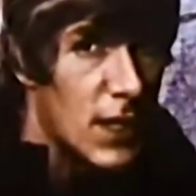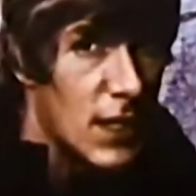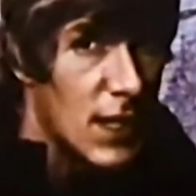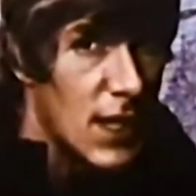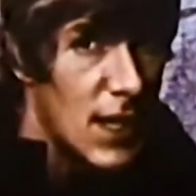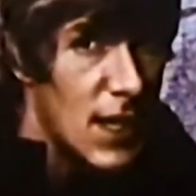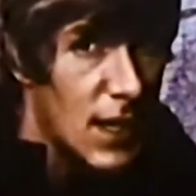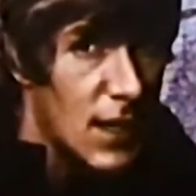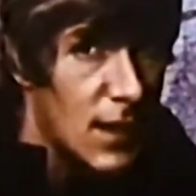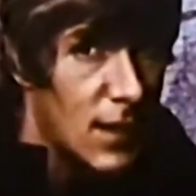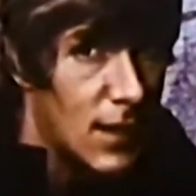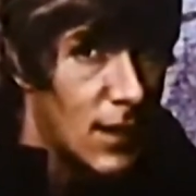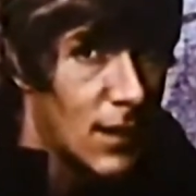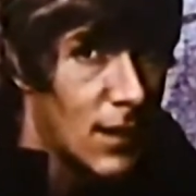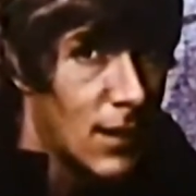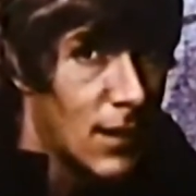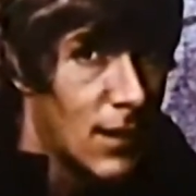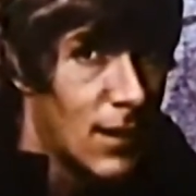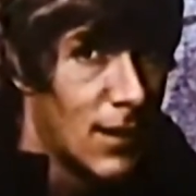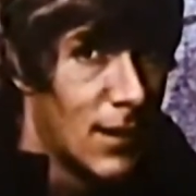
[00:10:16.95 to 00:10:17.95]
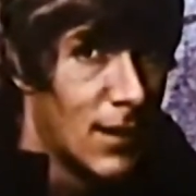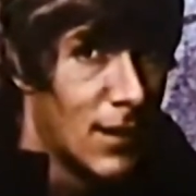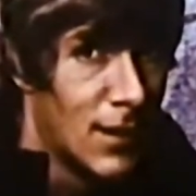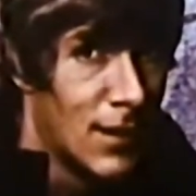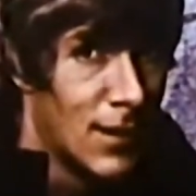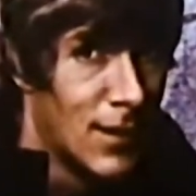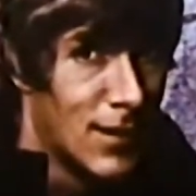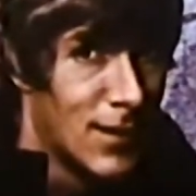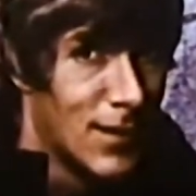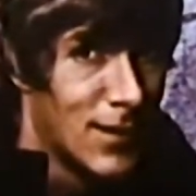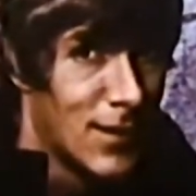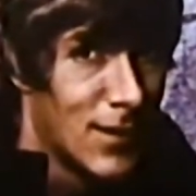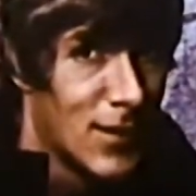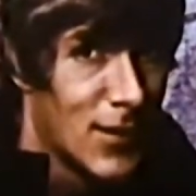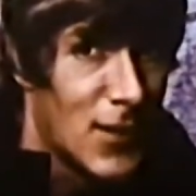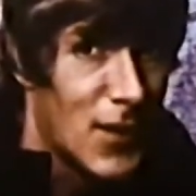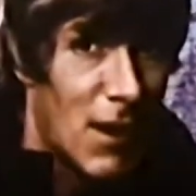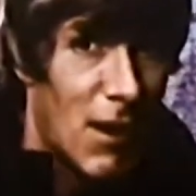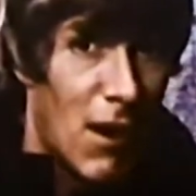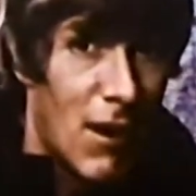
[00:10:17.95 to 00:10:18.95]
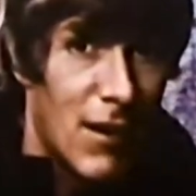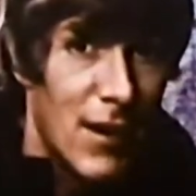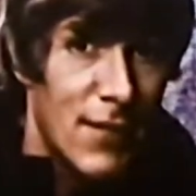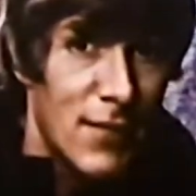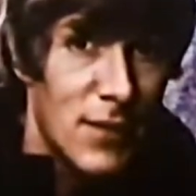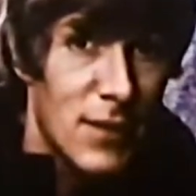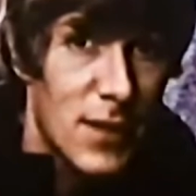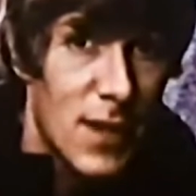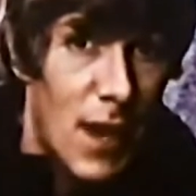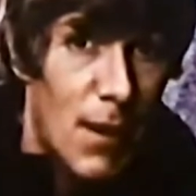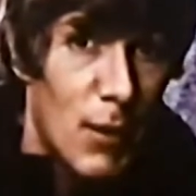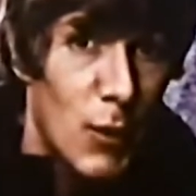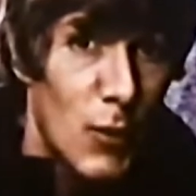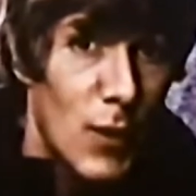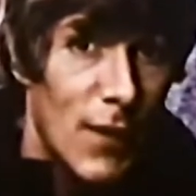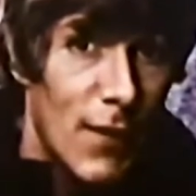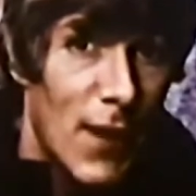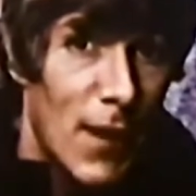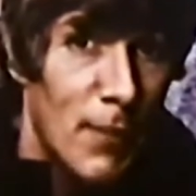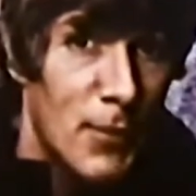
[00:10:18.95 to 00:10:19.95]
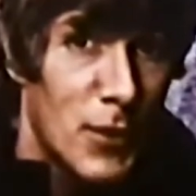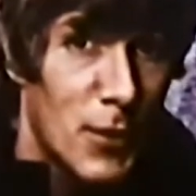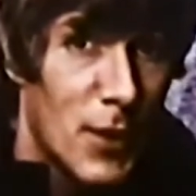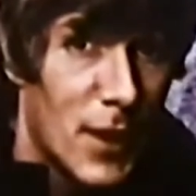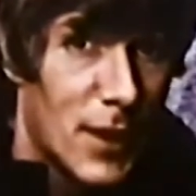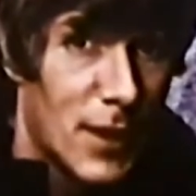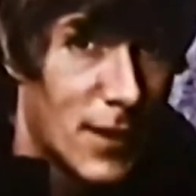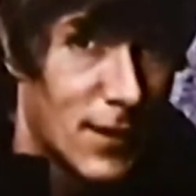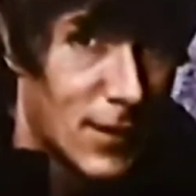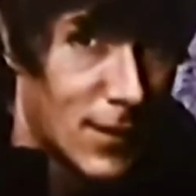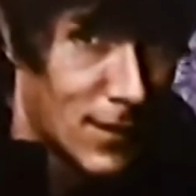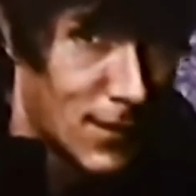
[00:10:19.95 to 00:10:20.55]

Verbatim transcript: indeed. There are even some who live up to it.